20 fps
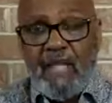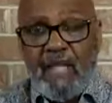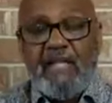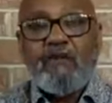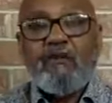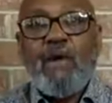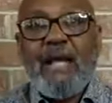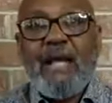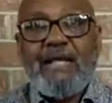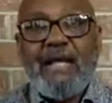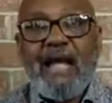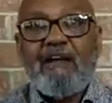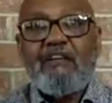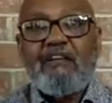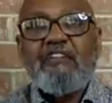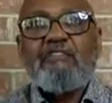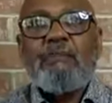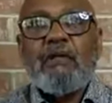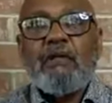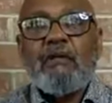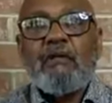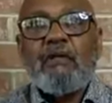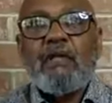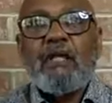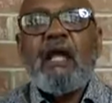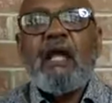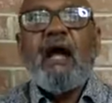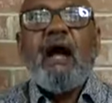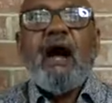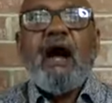And right now, He's
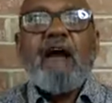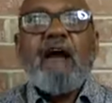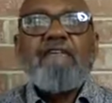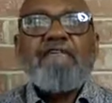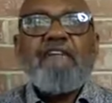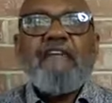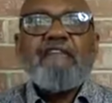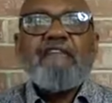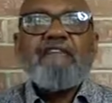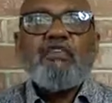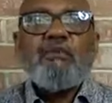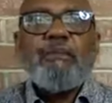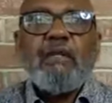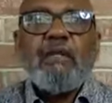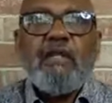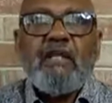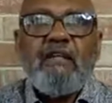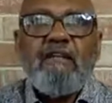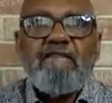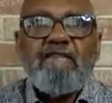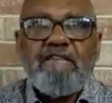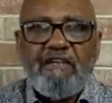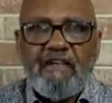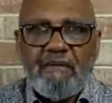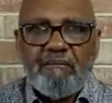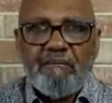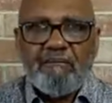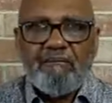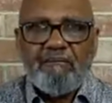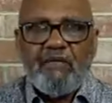building our faith to believe
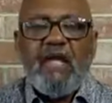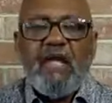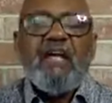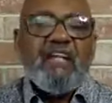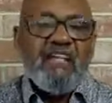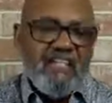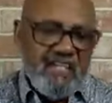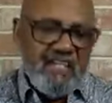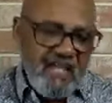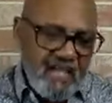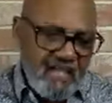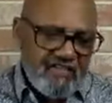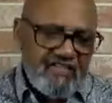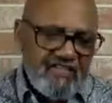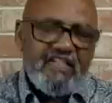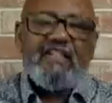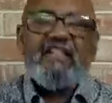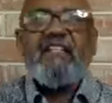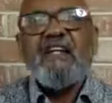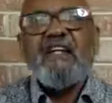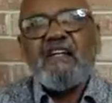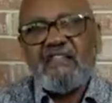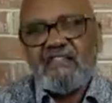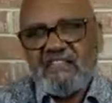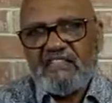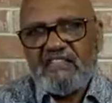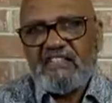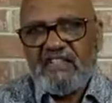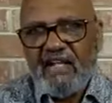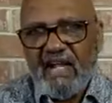Him Yes, he
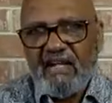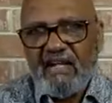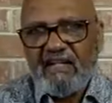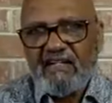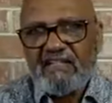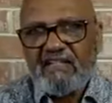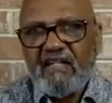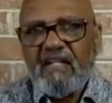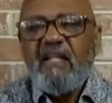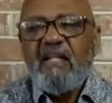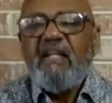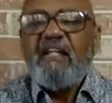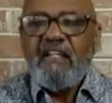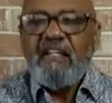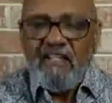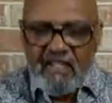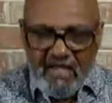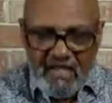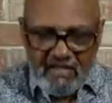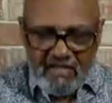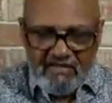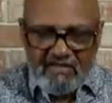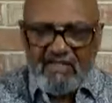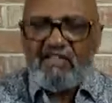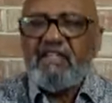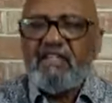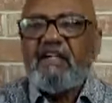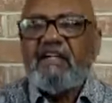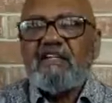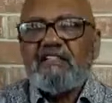does sustain us. Yes,
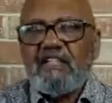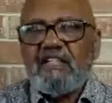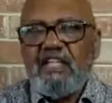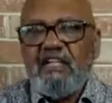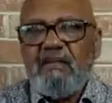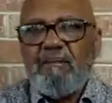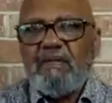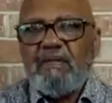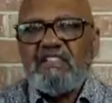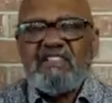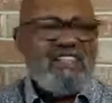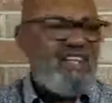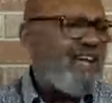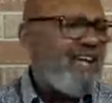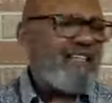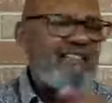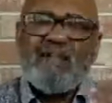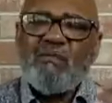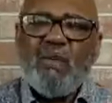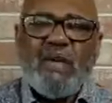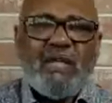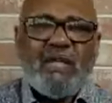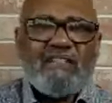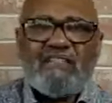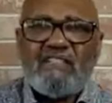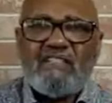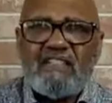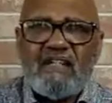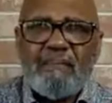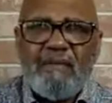he does keep us. Yes, he
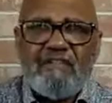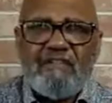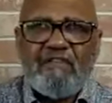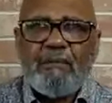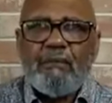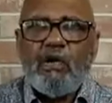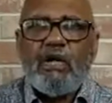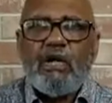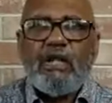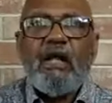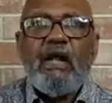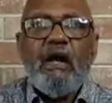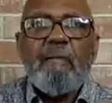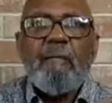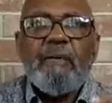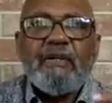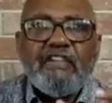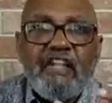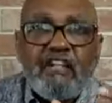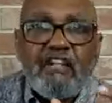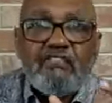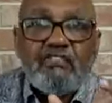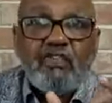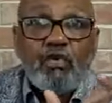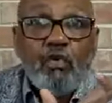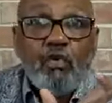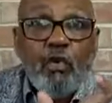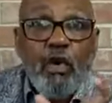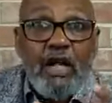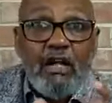wakes us up every morning, but there's
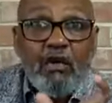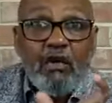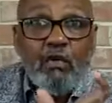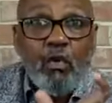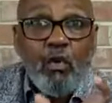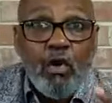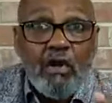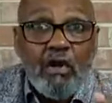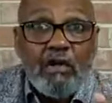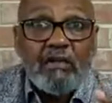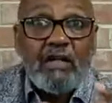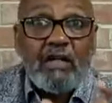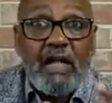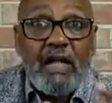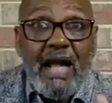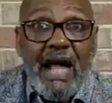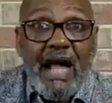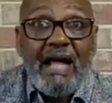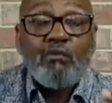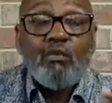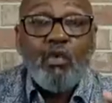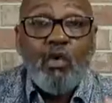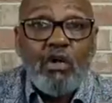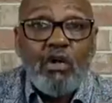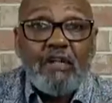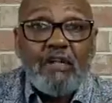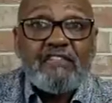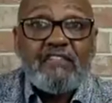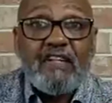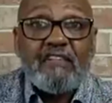a greater work that God
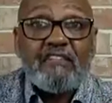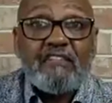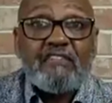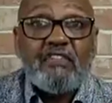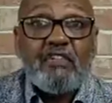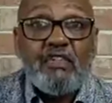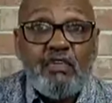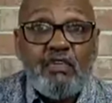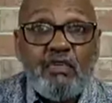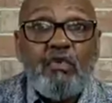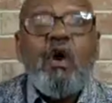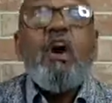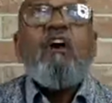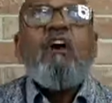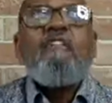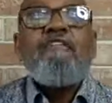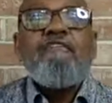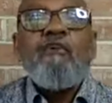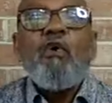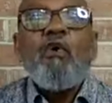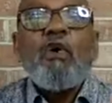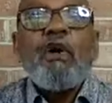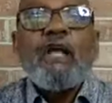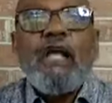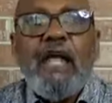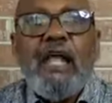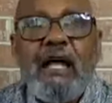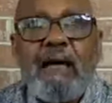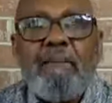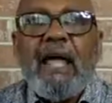wants us to do for
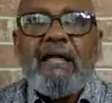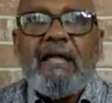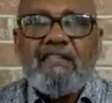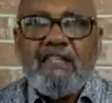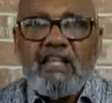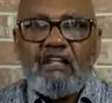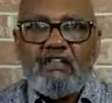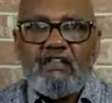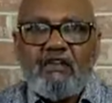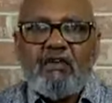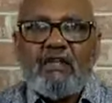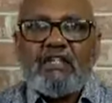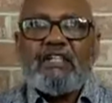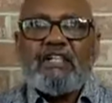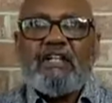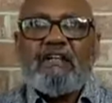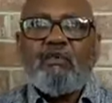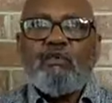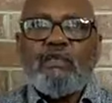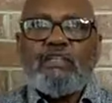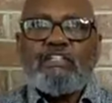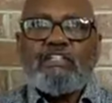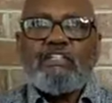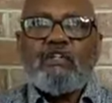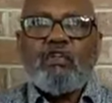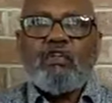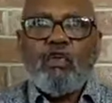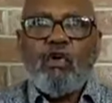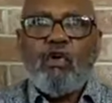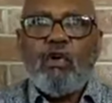him. And the authority of the
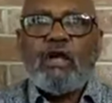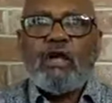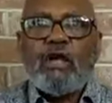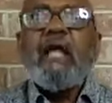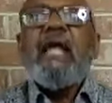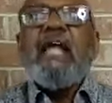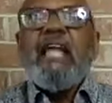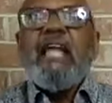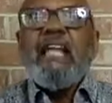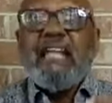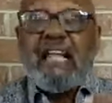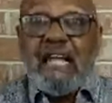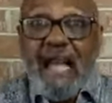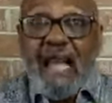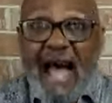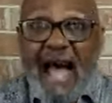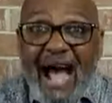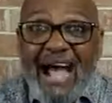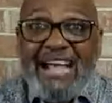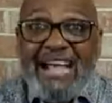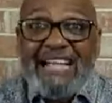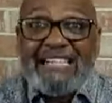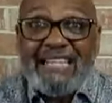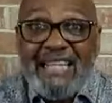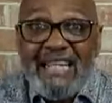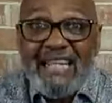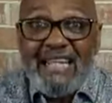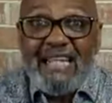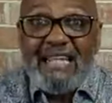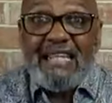risen Lord, it lies
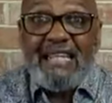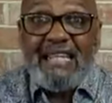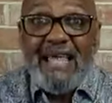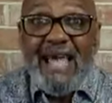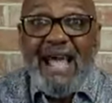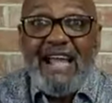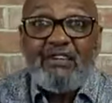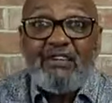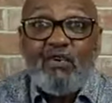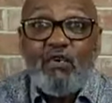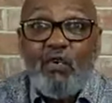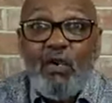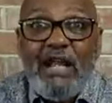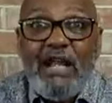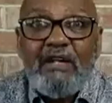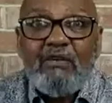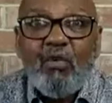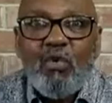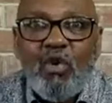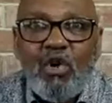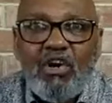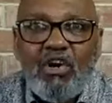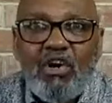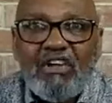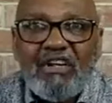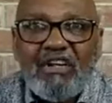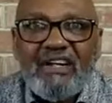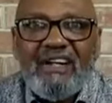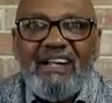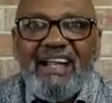in that great
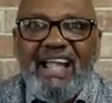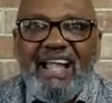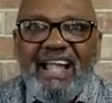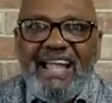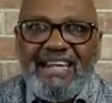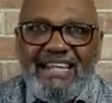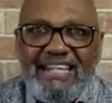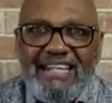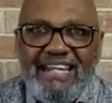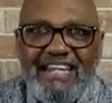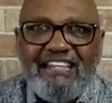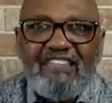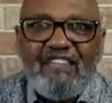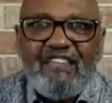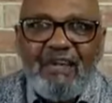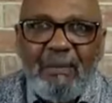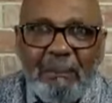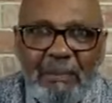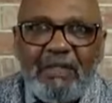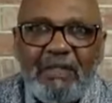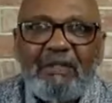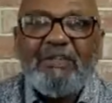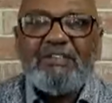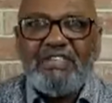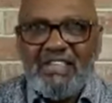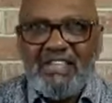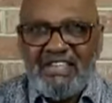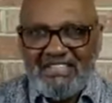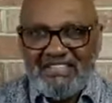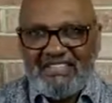work. And he needs to
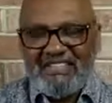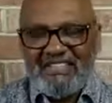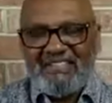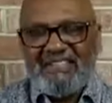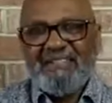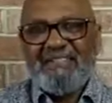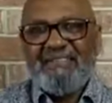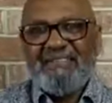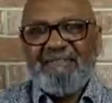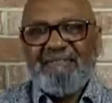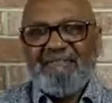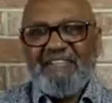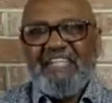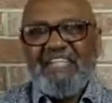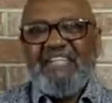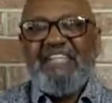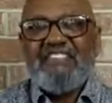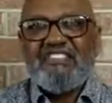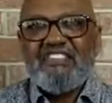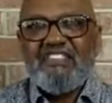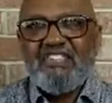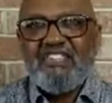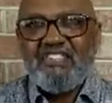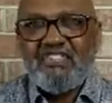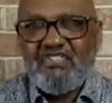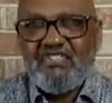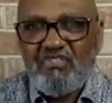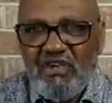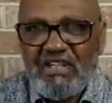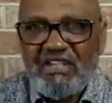build us. He needs
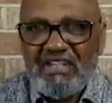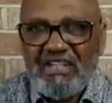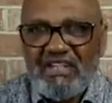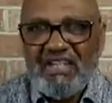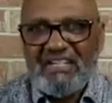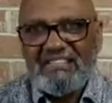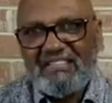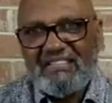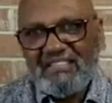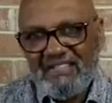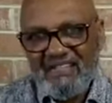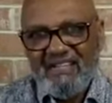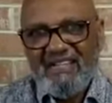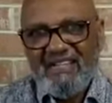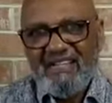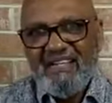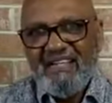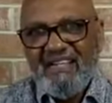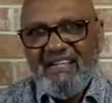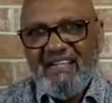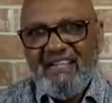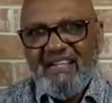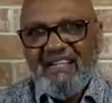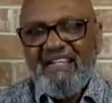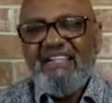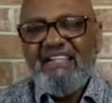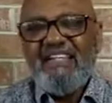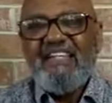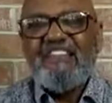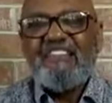to strengthen us.
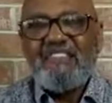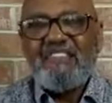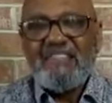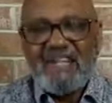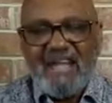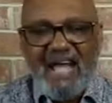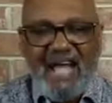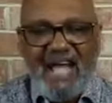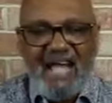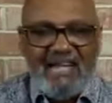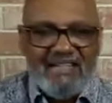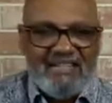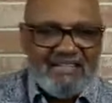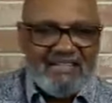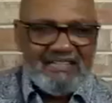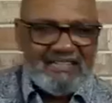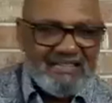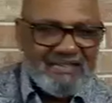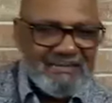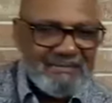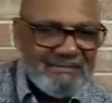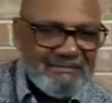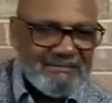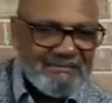He needs to guide us.